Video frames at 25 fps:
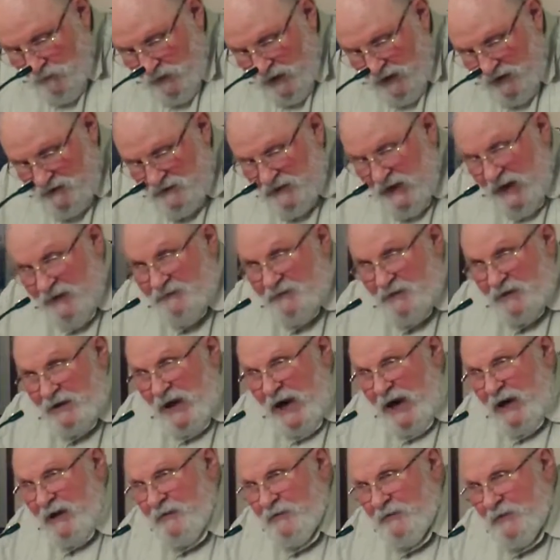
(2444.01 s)
It's not the
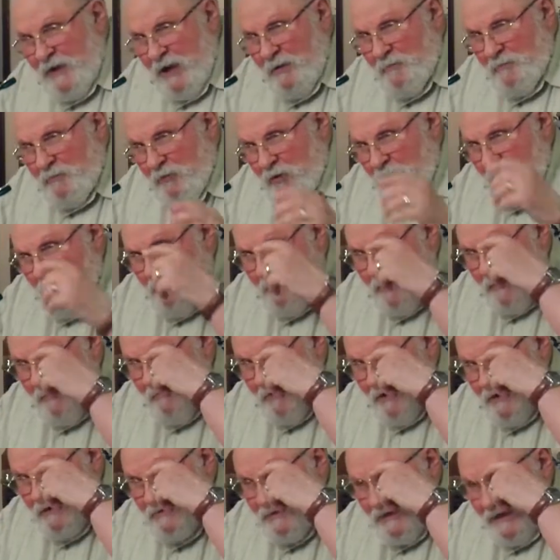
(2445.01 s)
kind of thing Paul meant
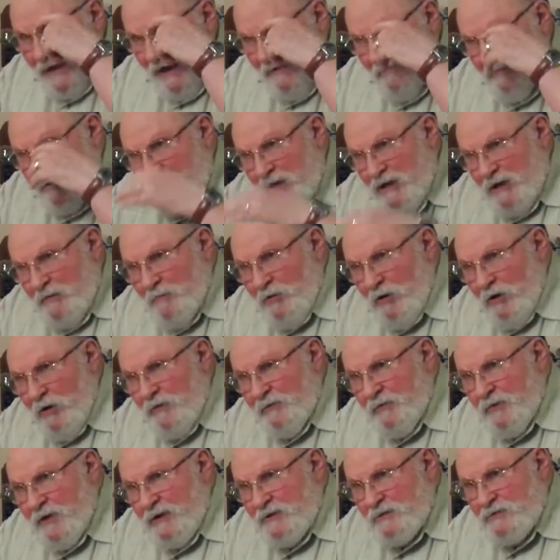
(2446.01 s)
when he said, I become all
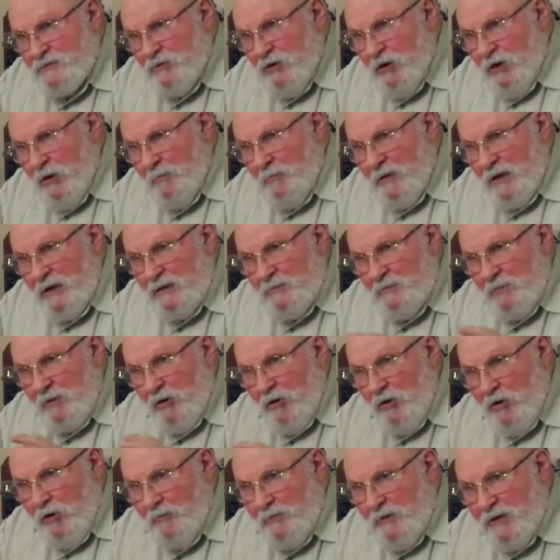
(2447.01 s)
things to all men, that by
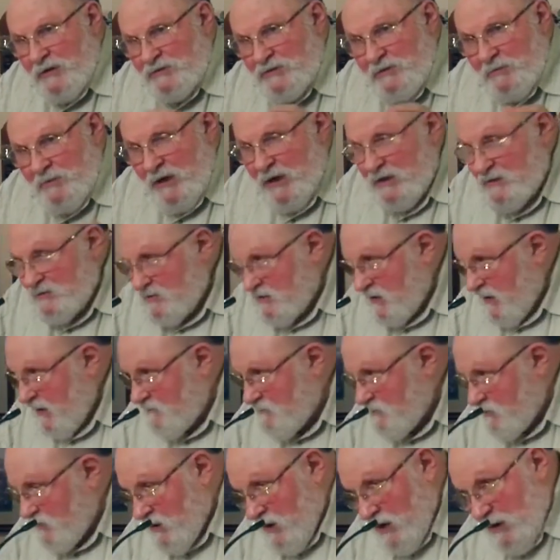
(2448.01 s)
all means I might
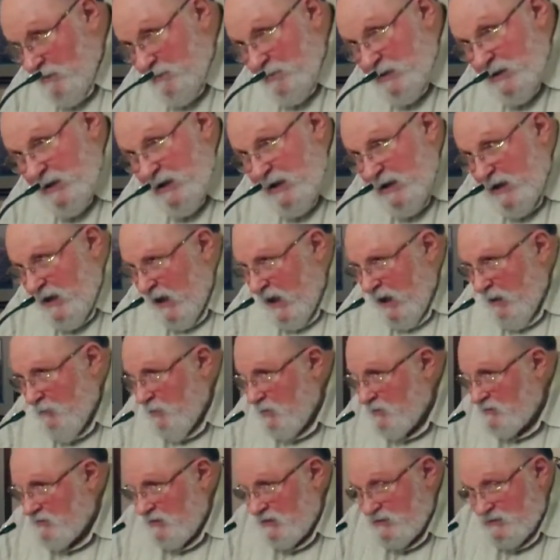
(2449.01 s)
save some. He
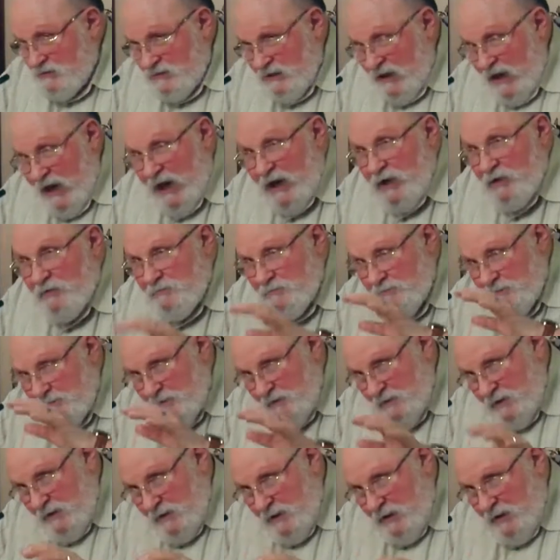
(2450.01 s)
wasn't saying,
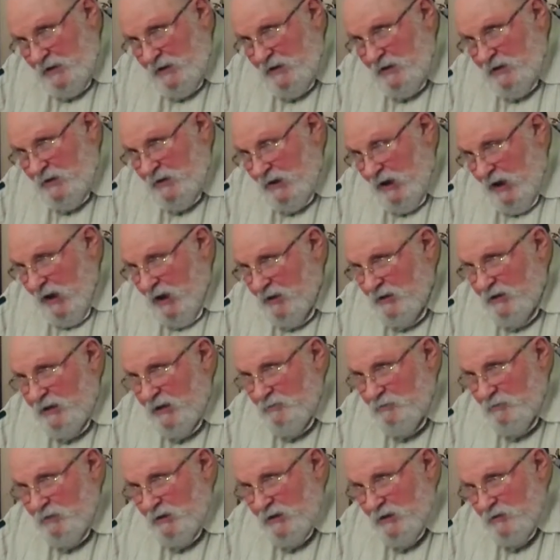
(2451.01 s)
I'll
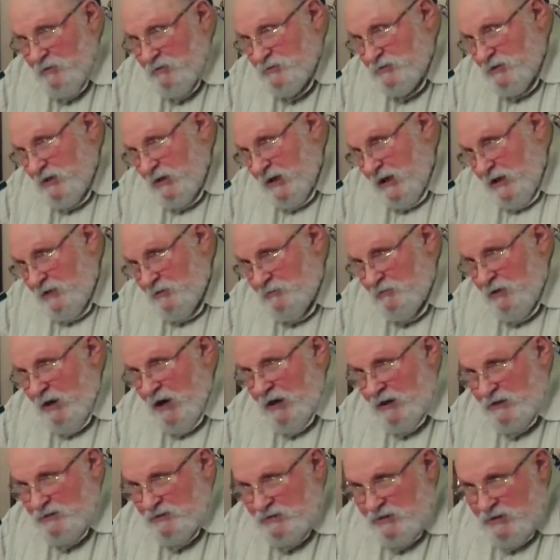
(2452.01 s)
get one of those
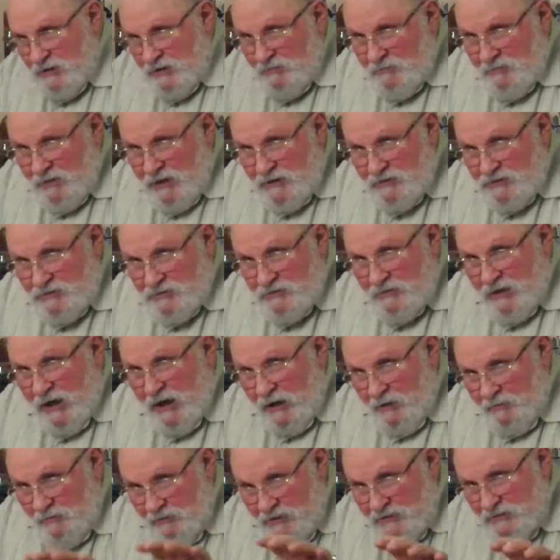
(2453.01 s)
electronic cigarettes so I
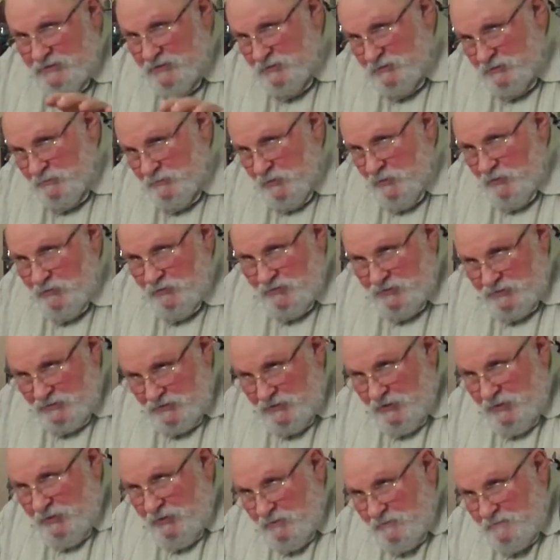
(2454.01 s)
can reach the
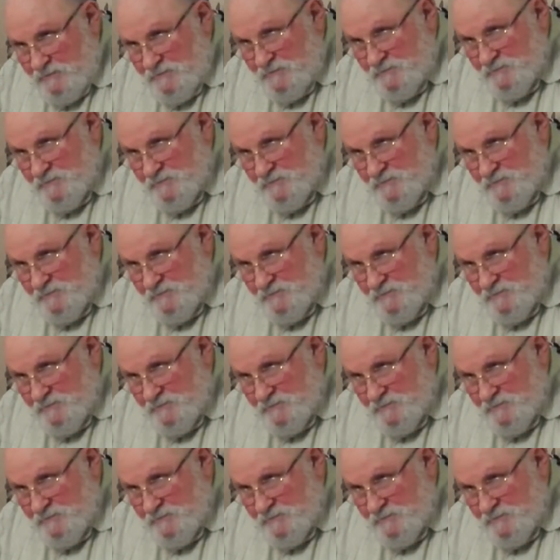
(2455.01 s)
smokers, you know.